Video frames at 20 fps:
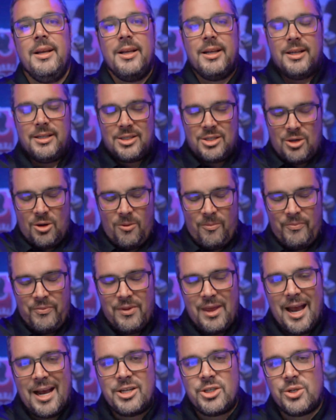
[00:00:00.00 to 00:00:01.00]
And so
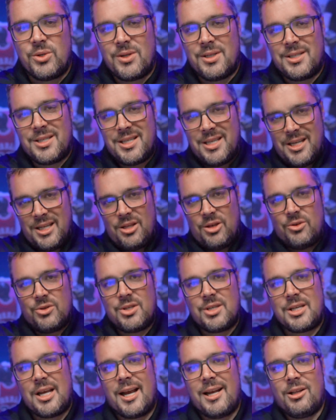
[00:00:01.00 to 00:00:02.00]
as you can see, those
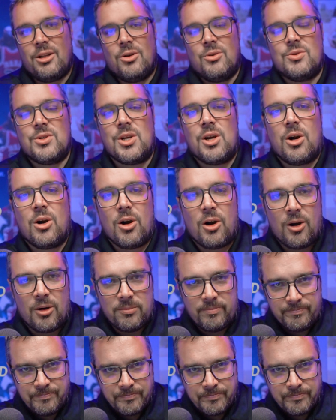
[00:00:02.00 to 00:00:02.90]
silos are